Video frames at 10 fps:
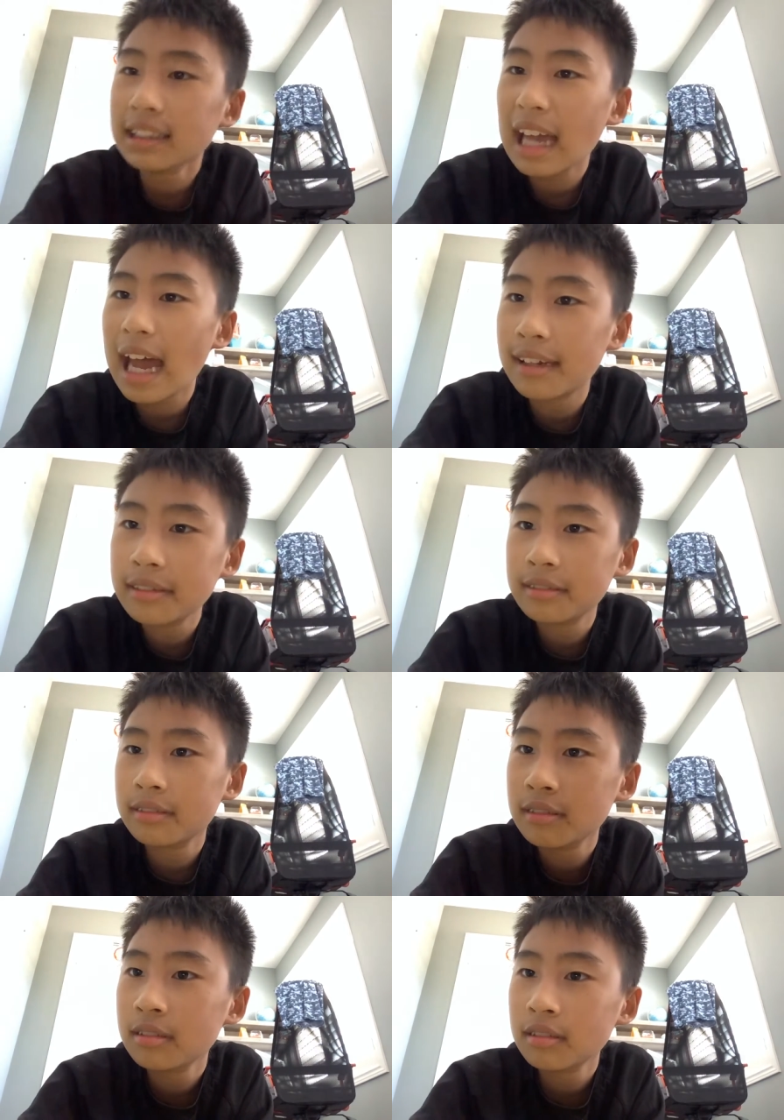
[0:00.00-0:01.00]
is that?
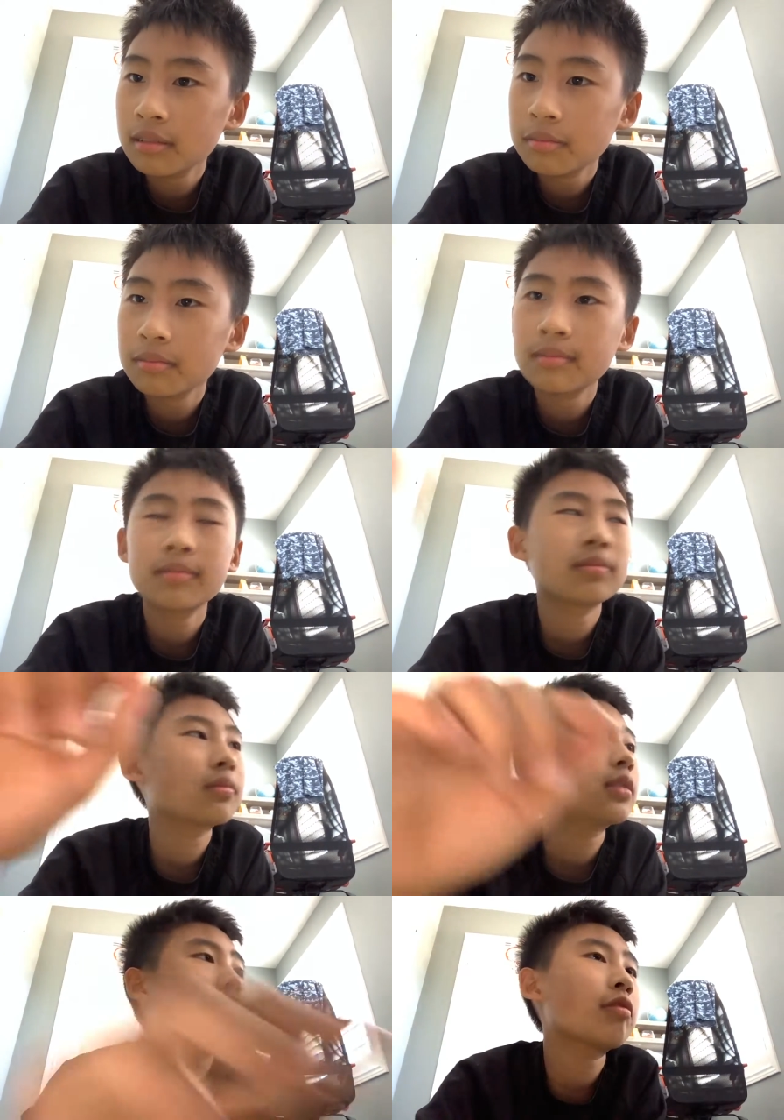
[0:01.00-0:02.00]

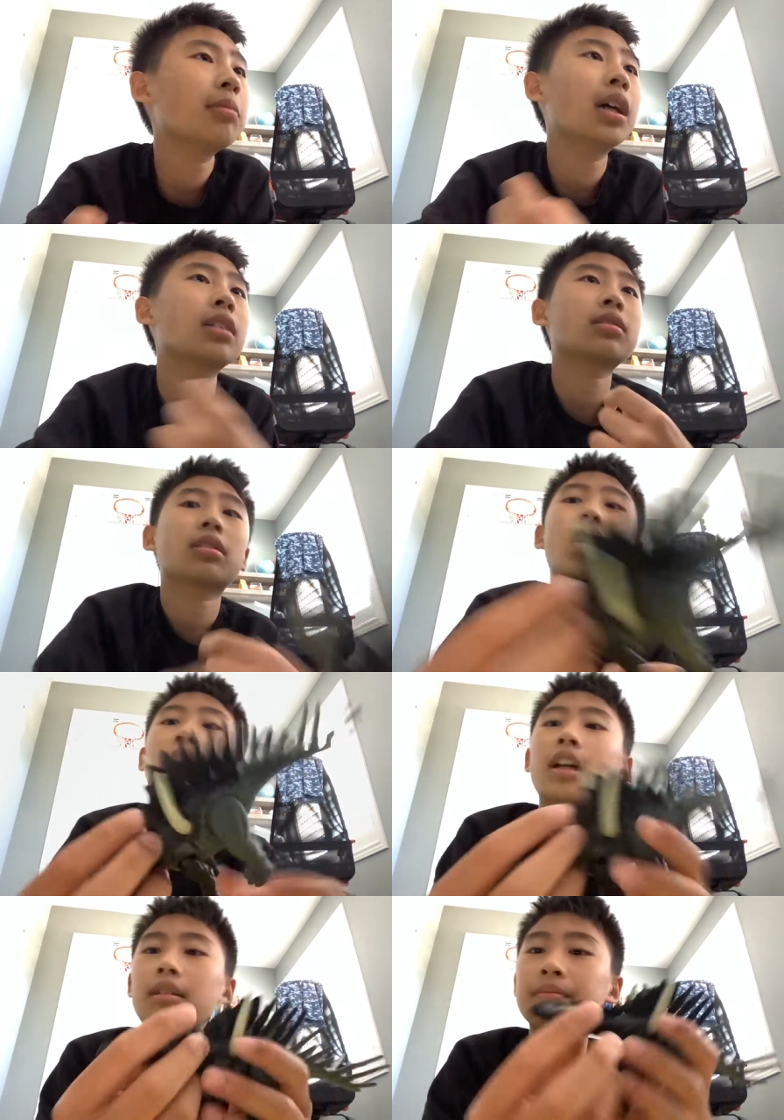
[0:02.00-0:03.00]
Never mind.
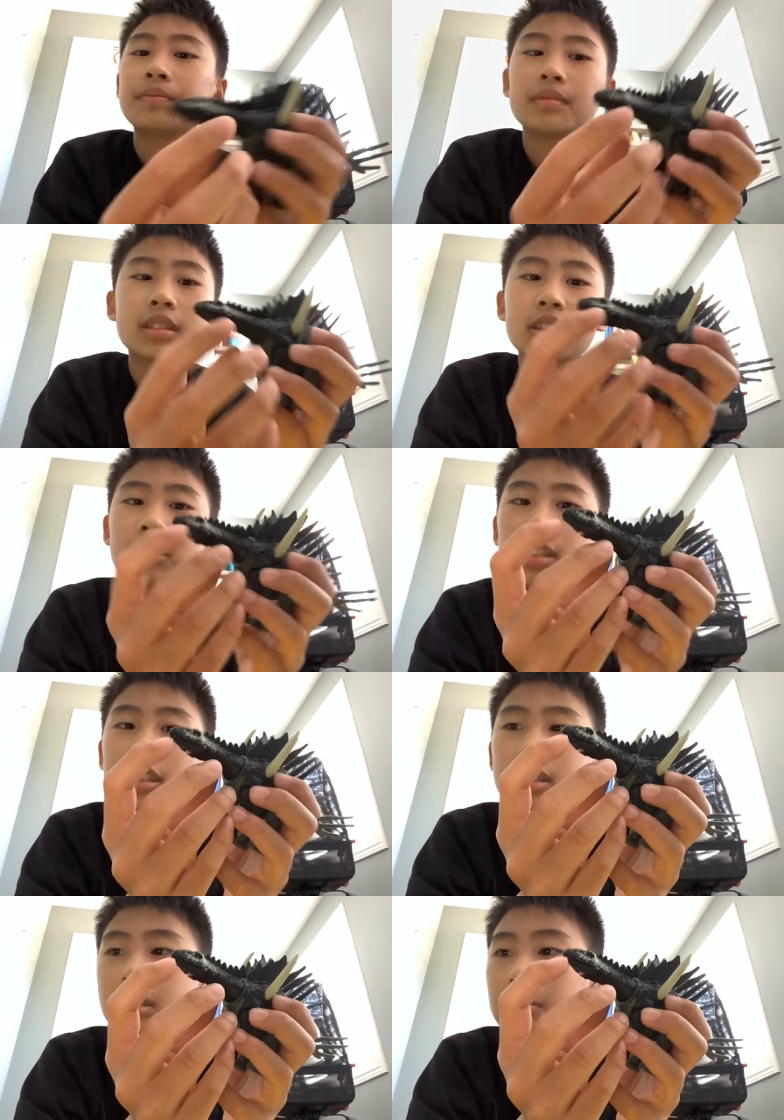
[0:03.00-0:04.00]
Okay, so this is the